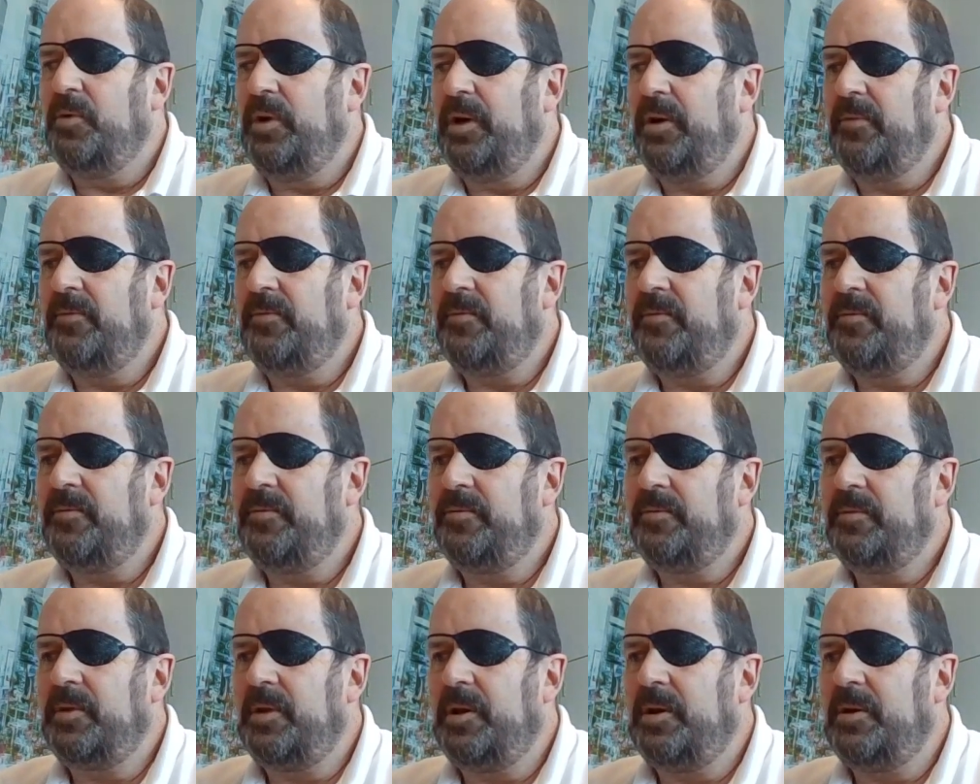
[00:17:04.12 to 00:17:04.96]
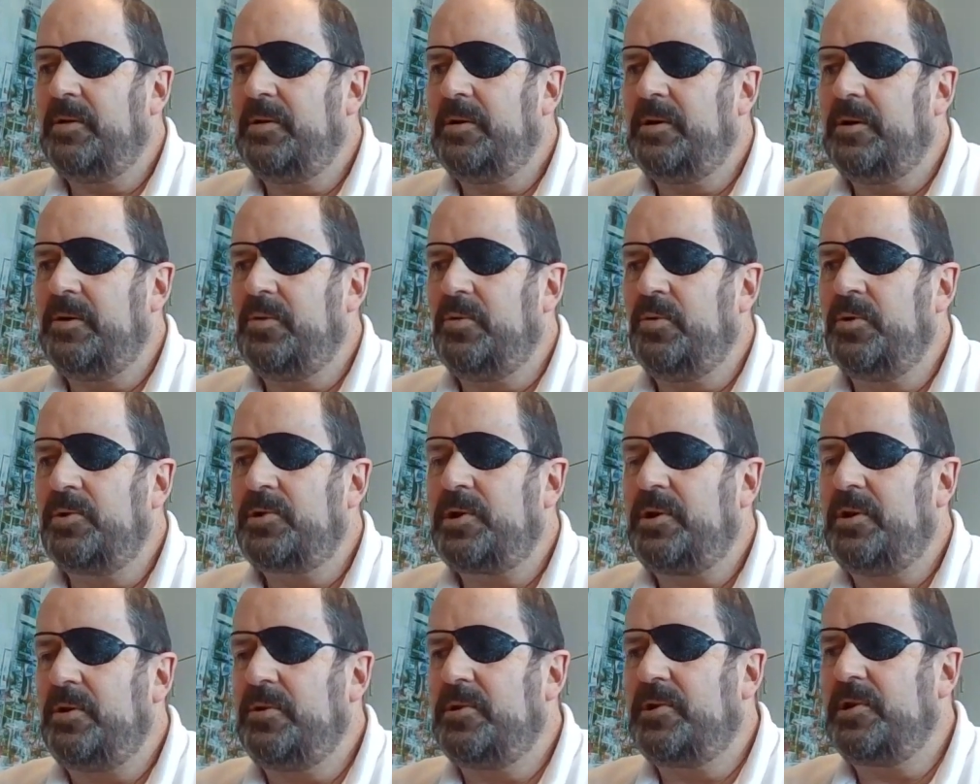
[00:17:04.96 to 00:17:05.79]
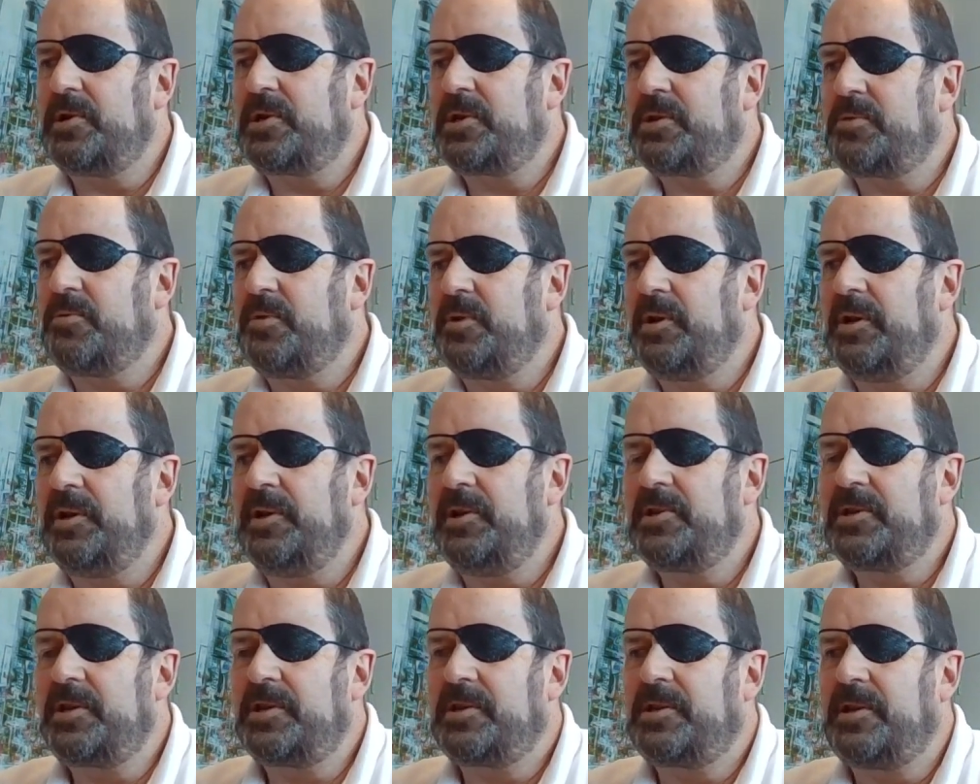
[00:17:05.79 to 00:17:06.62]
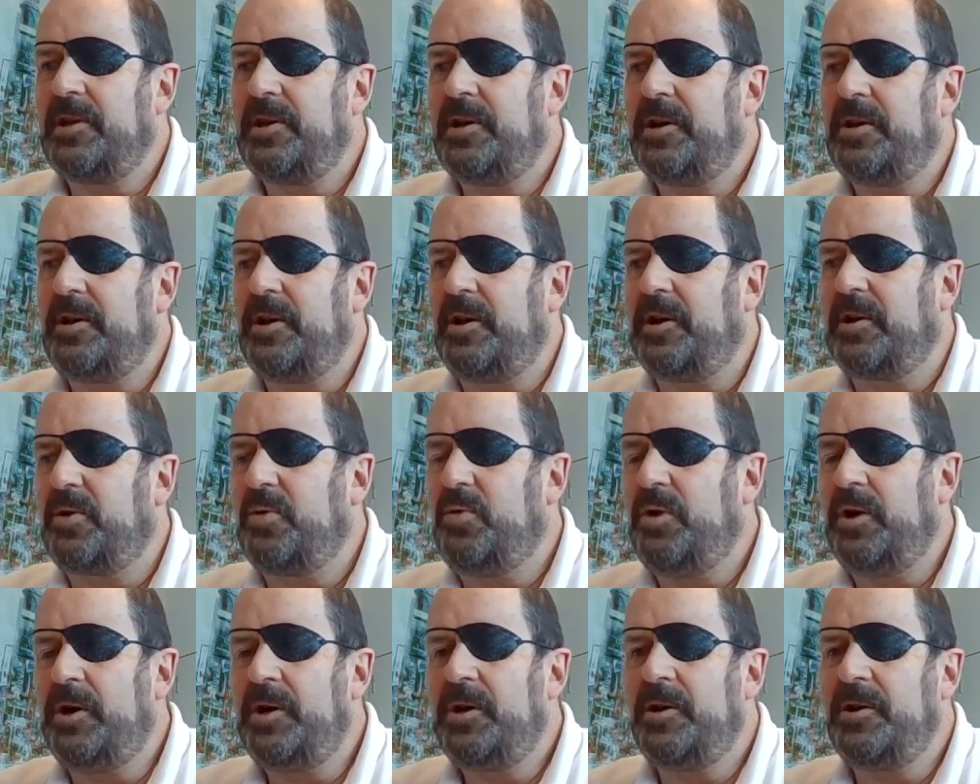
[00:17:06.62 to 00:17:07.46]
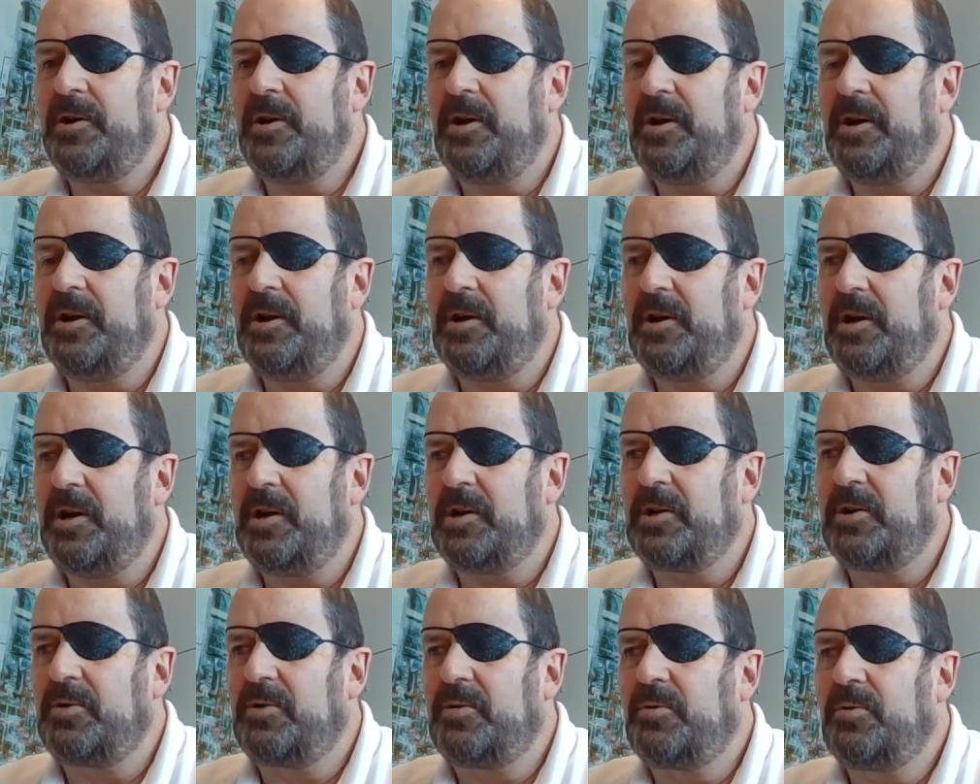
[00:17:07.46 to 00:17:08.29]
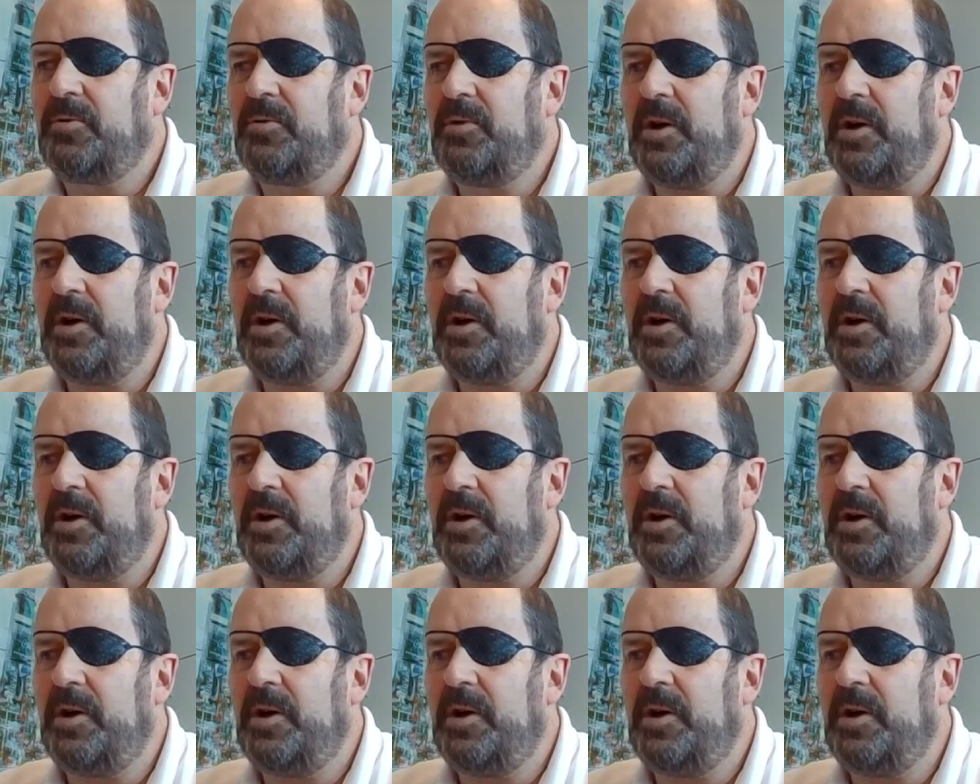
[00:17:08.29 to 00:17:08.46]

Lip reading: We've also just released out quite an